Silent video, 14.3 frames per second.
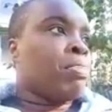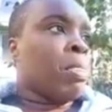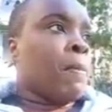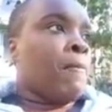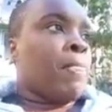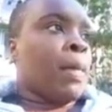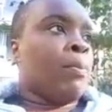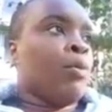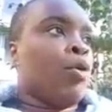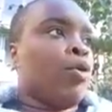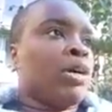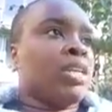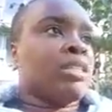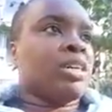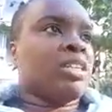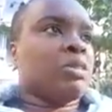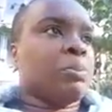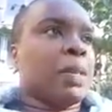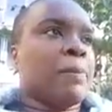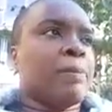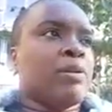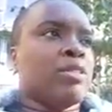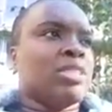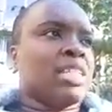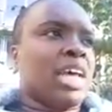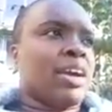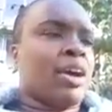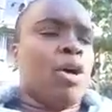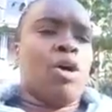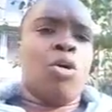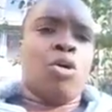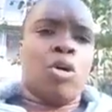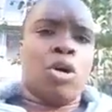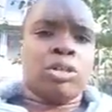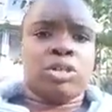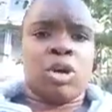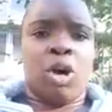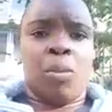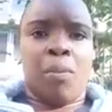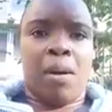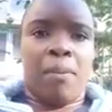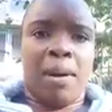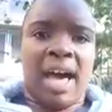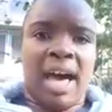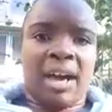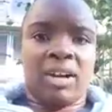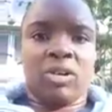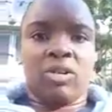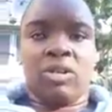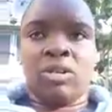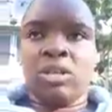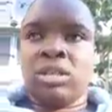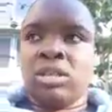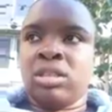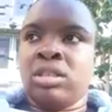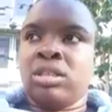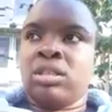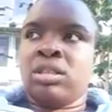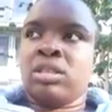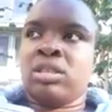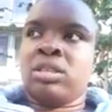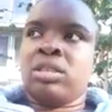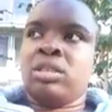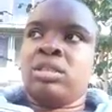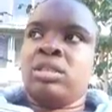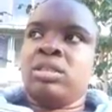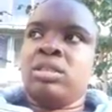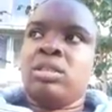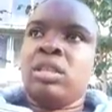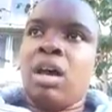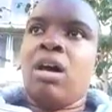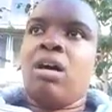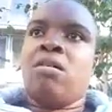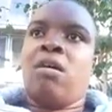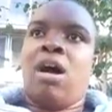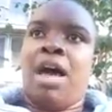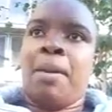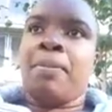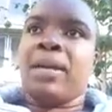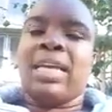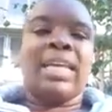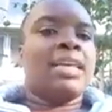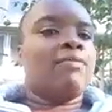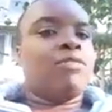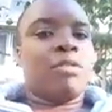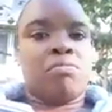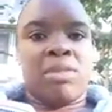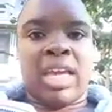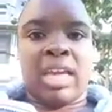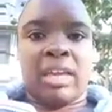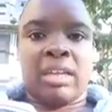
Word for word: I'm not one of those people who's like, oh, God's got my back, or no, I believe in me.